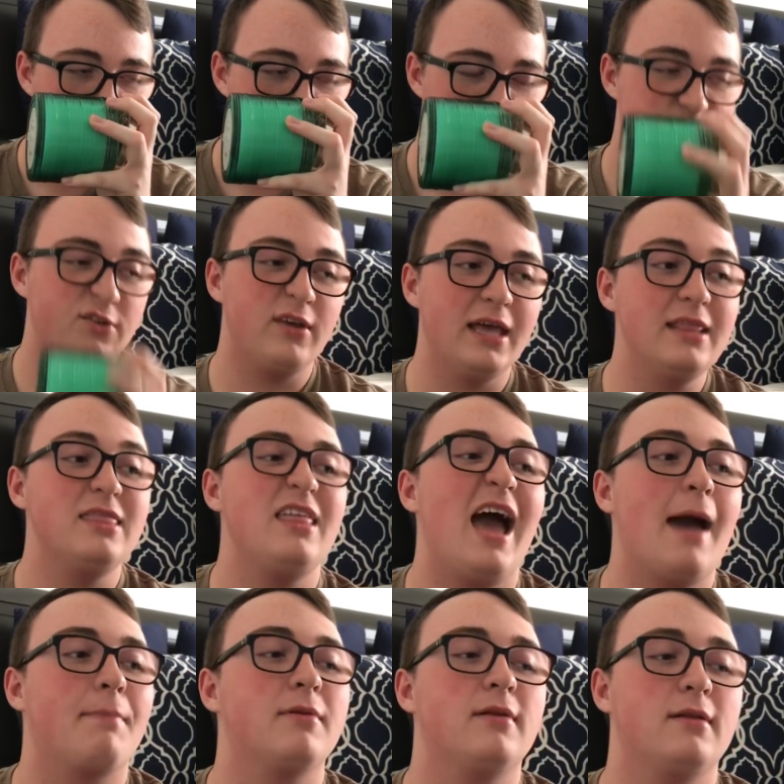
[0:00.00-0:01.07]
So you get
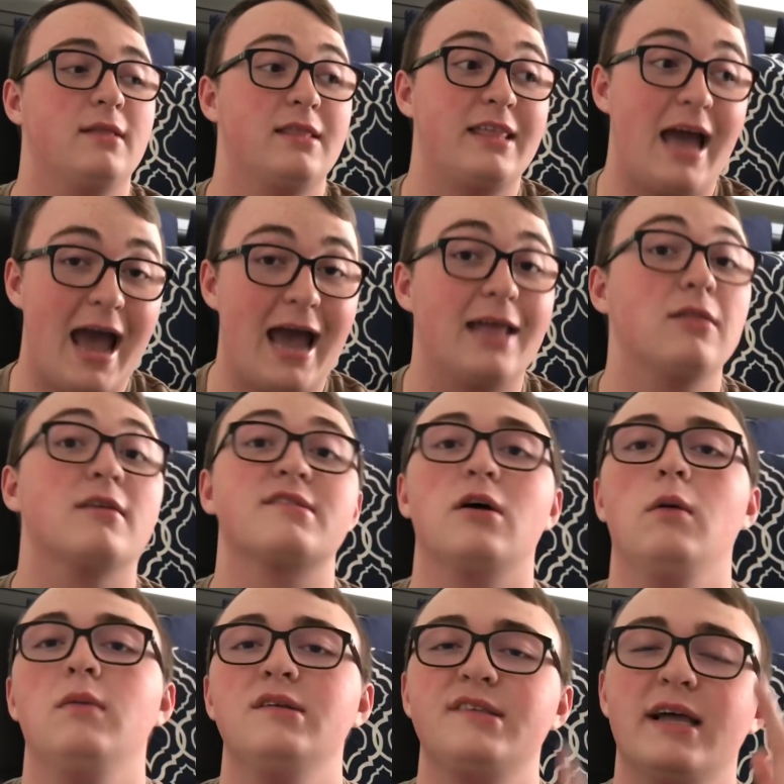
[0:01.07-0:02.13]
that, and there's
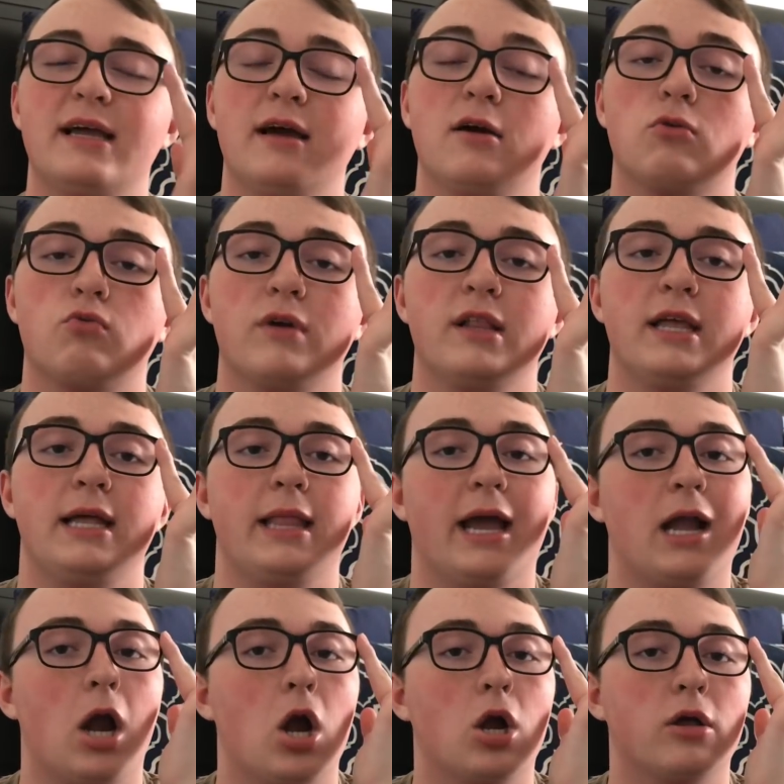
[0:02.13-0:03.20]
almost like a really,
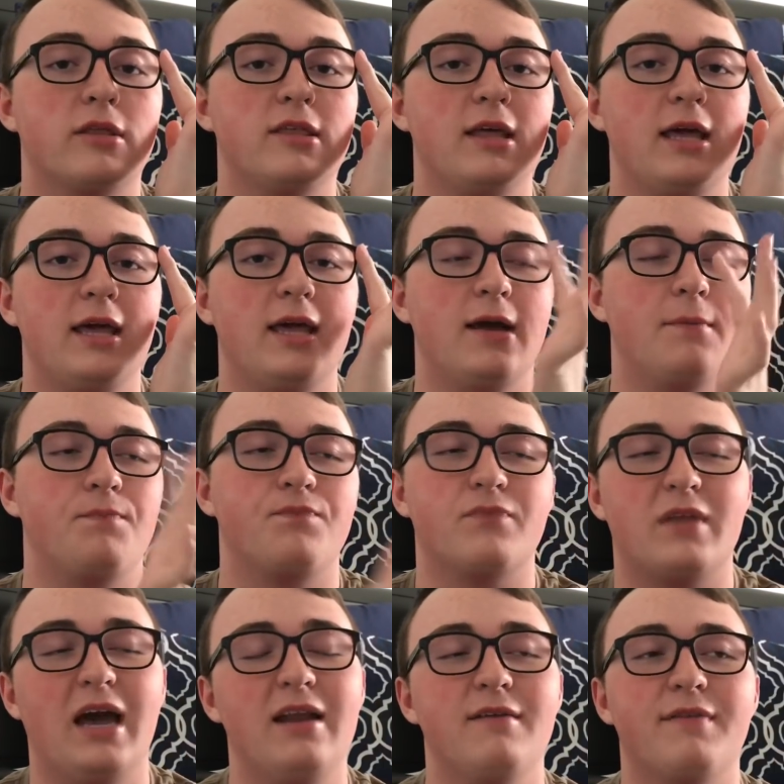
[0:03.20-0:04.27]
like, earthy,
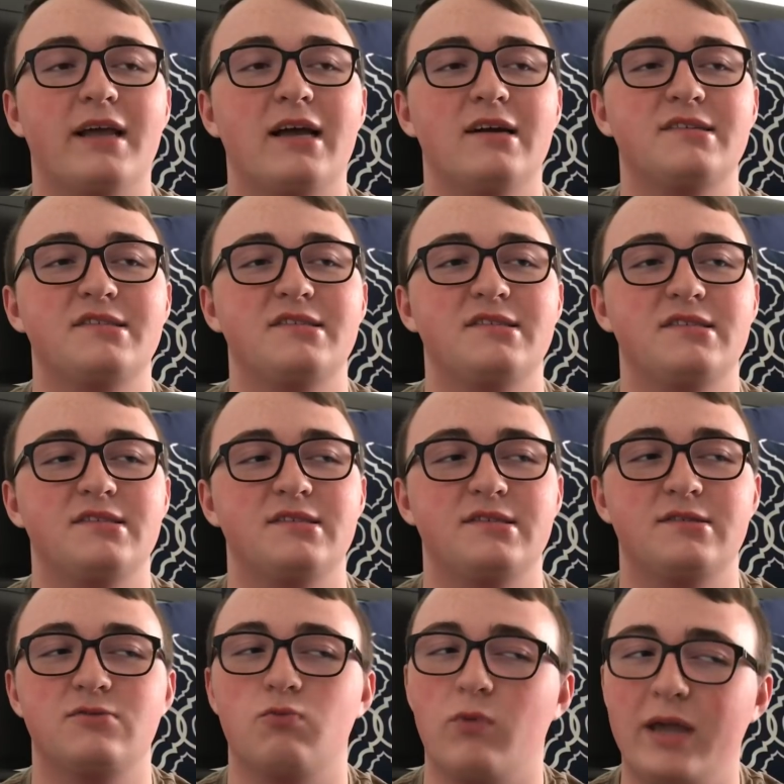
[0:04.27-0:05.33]
kind of like a
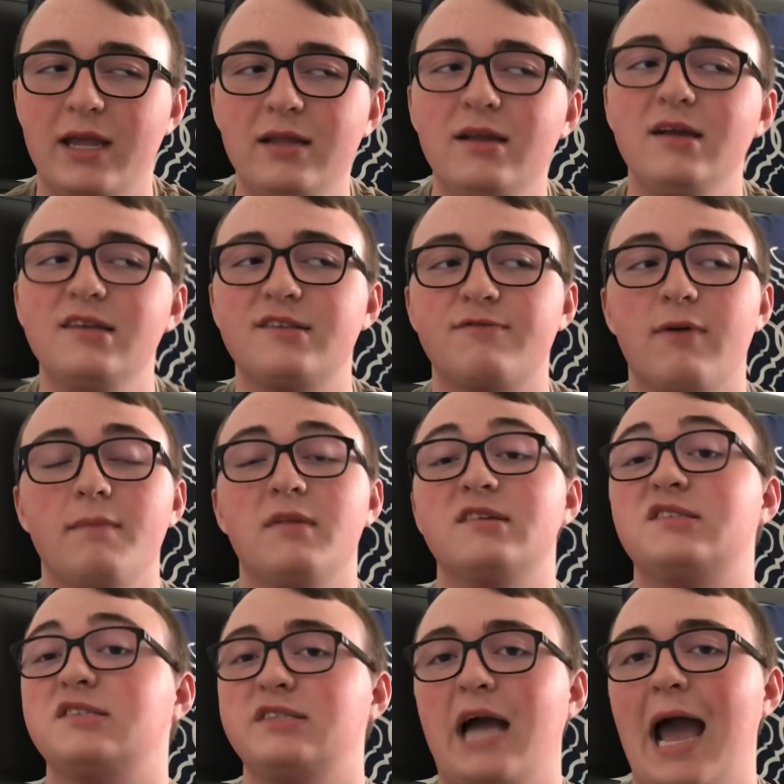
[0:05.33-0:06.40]
sweetness from the
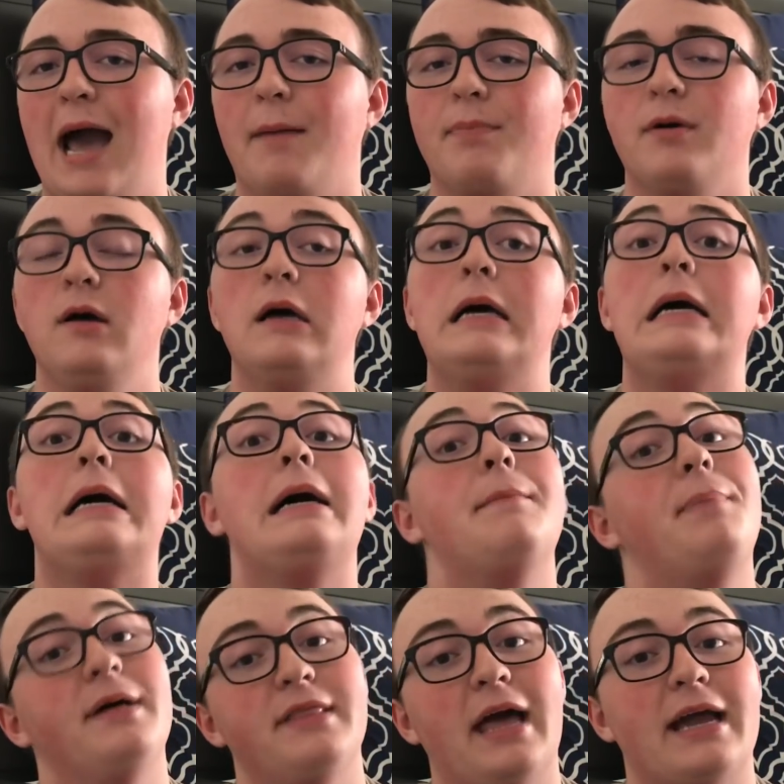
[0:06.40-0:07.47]
sap,
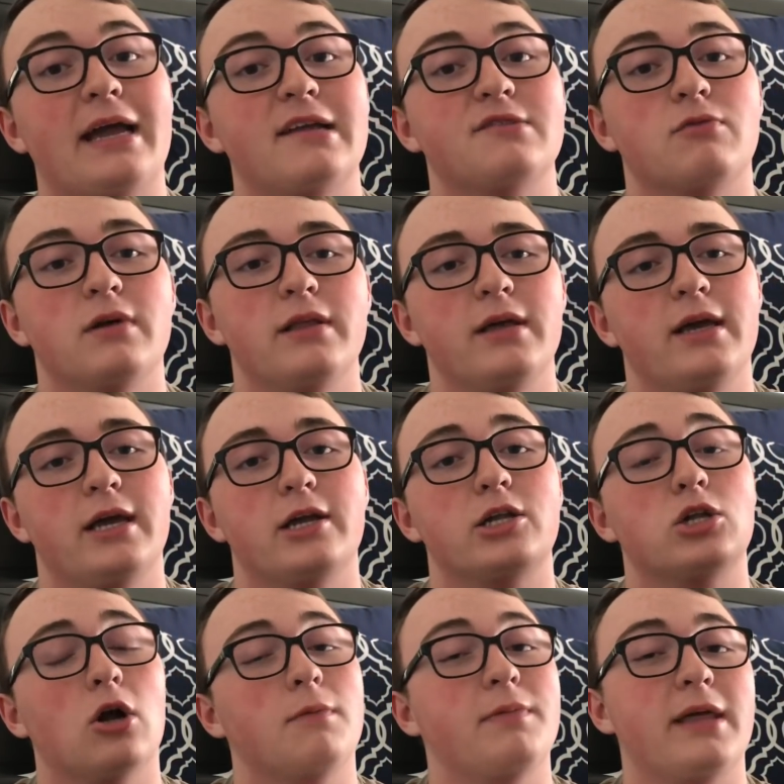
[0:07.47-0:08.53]
but that gets really
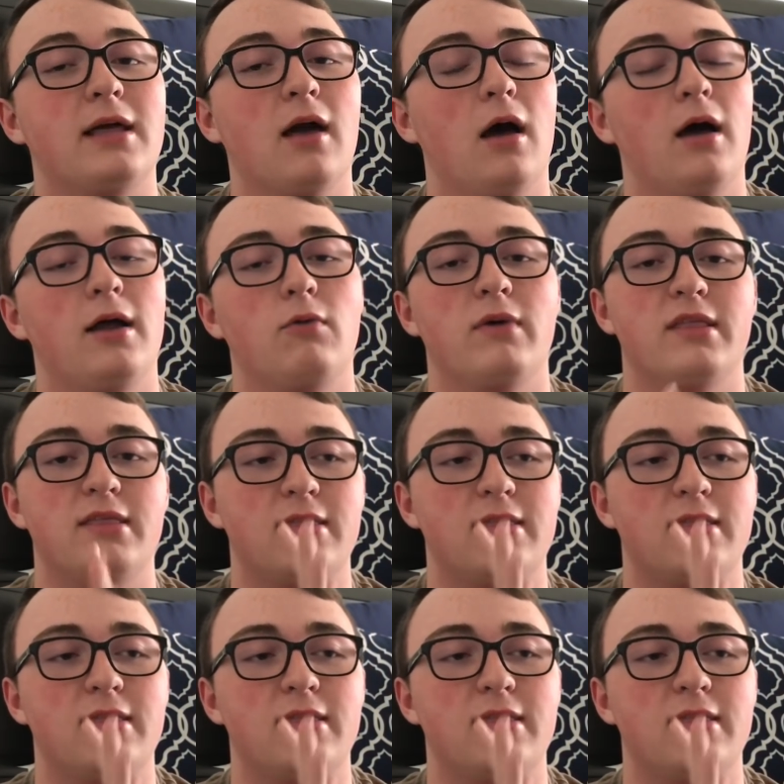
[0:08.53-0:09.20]
sharply cut with